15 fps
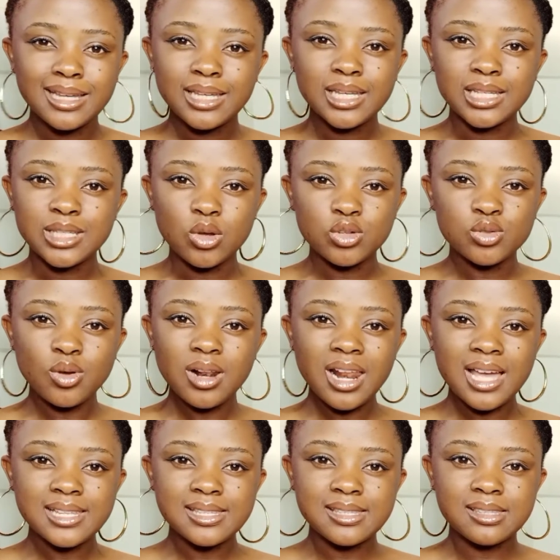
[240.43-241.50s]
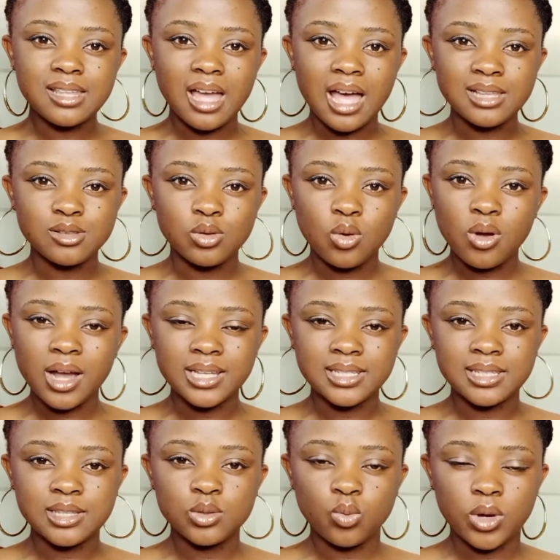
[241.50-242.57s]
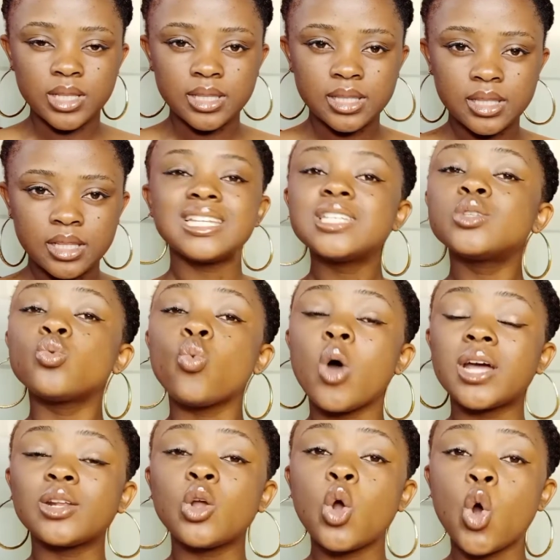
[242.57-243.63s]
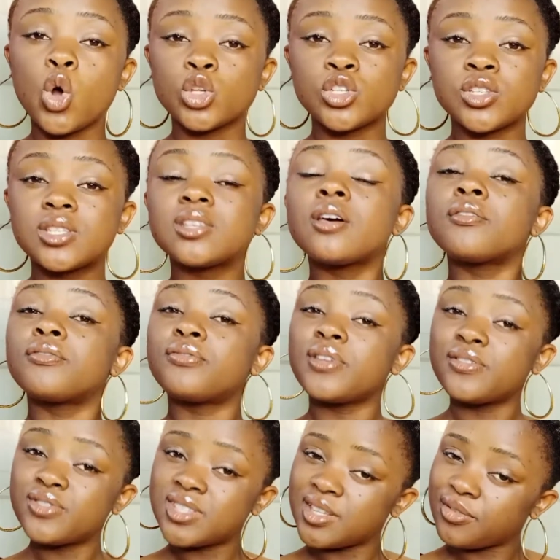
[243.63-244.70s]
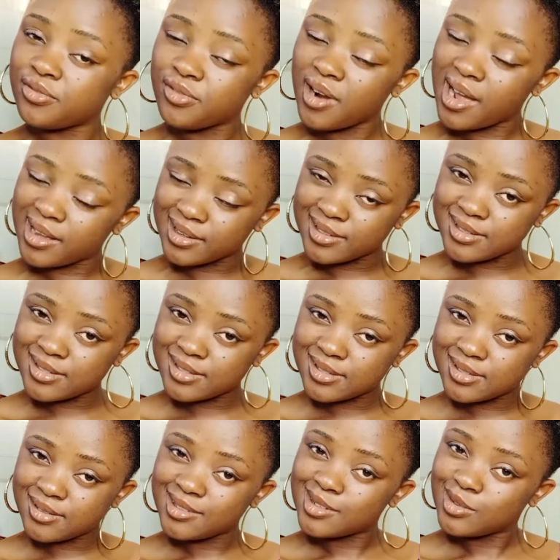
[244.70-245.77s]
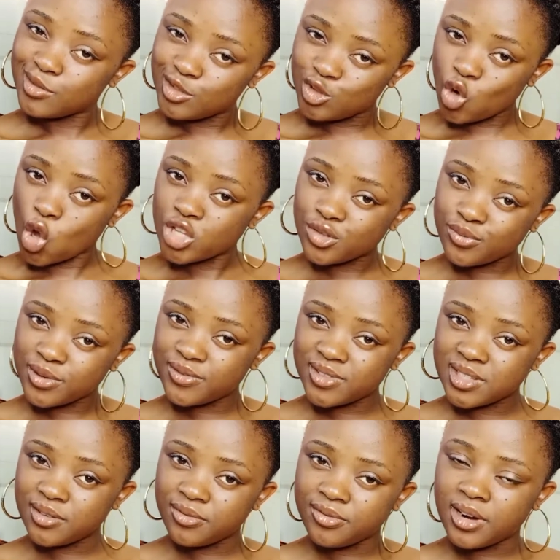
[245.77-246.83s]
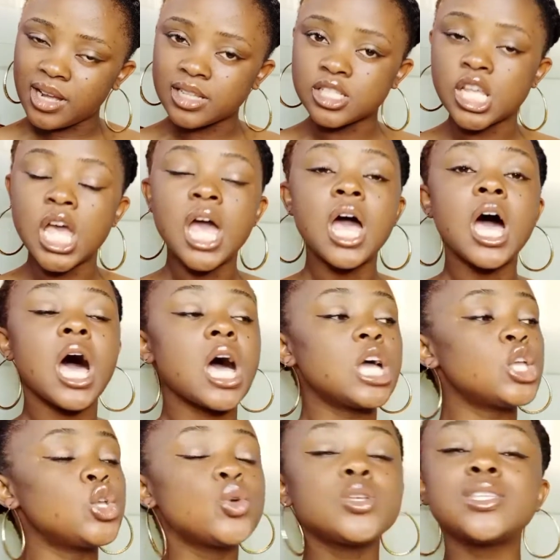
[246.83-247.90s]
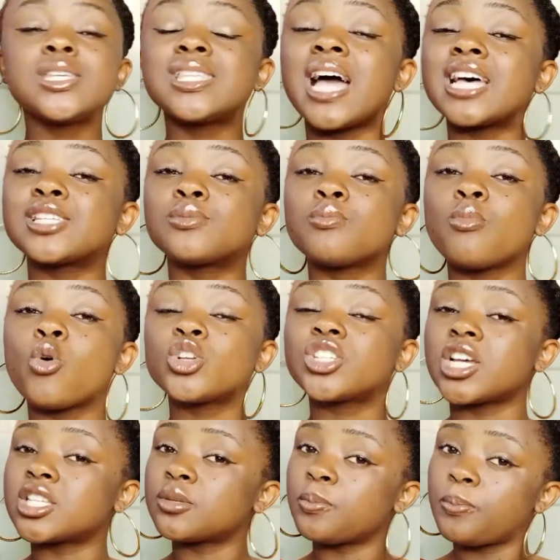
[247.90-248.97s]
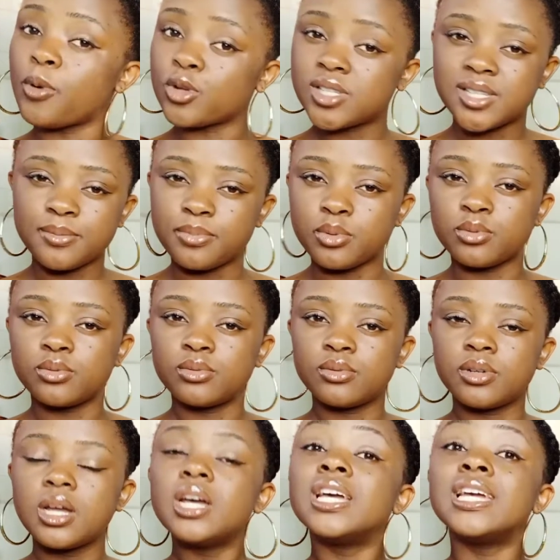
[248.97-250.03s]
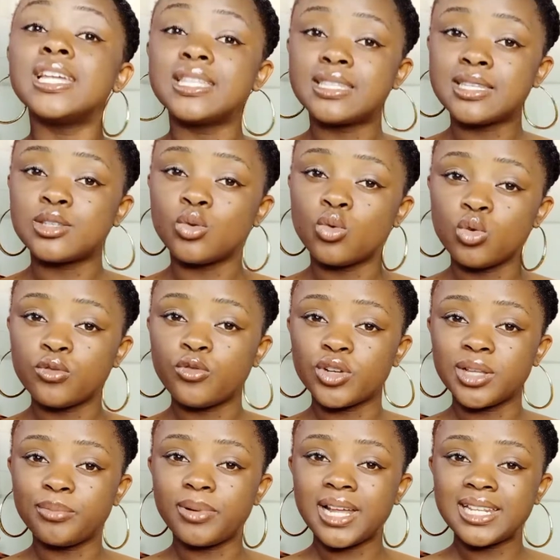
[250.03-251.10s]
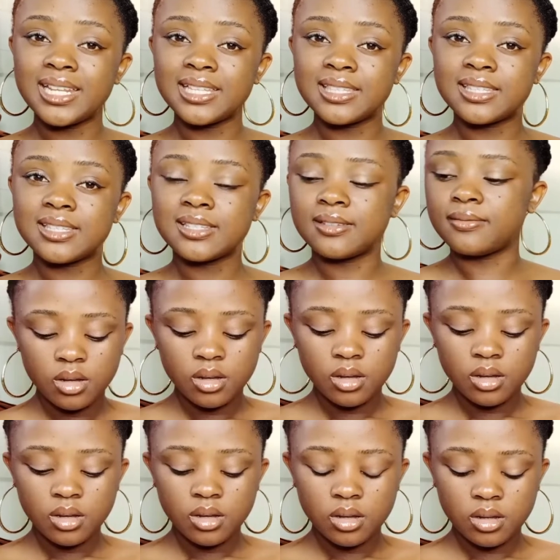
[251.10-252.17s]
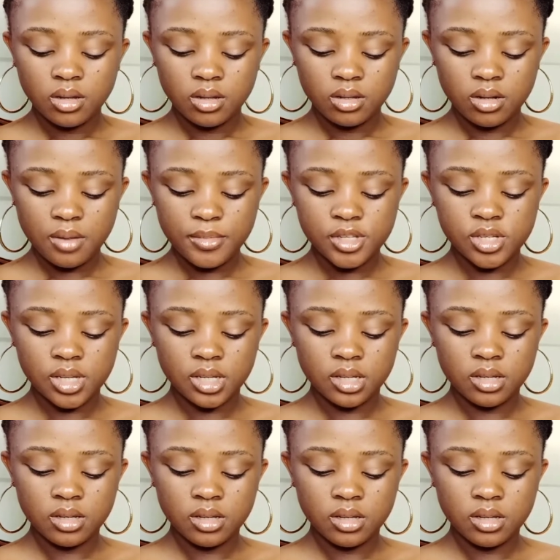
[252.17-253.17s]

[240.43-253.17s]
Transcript: it does not last as long as this one. This one costs 50 francs. Just 50 francs. Use it as much as possible. It is good for the planet. Let me check.